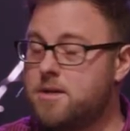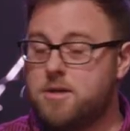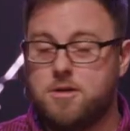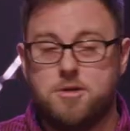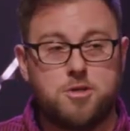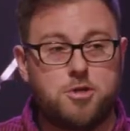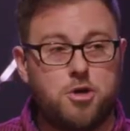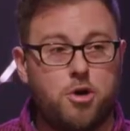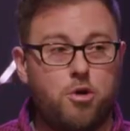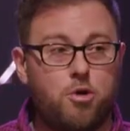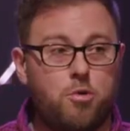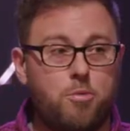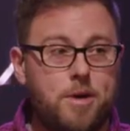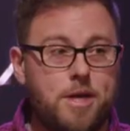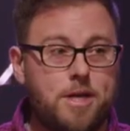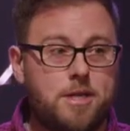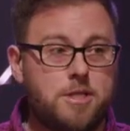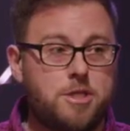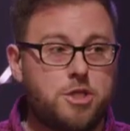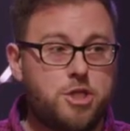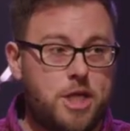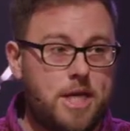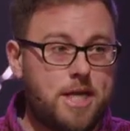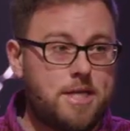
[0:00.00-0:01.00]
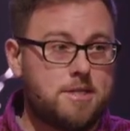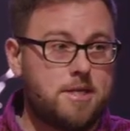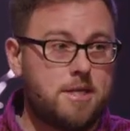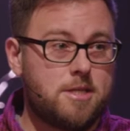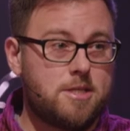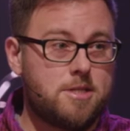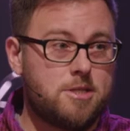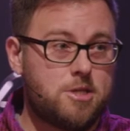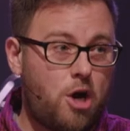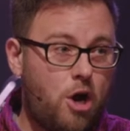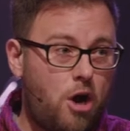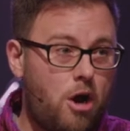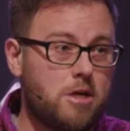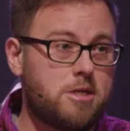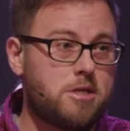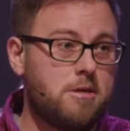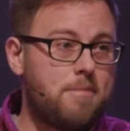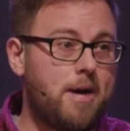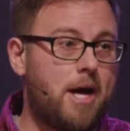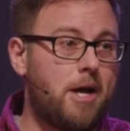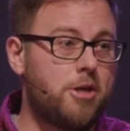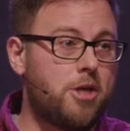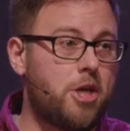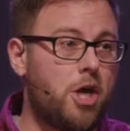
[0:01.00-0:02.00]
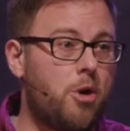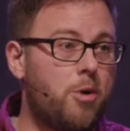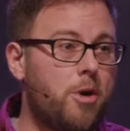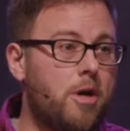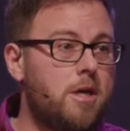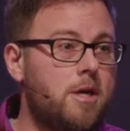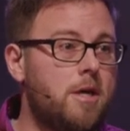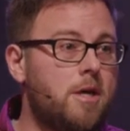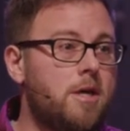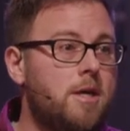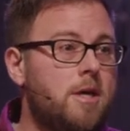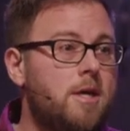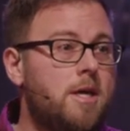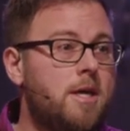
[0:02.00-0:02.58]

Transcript: So when Jesus talks about Noah,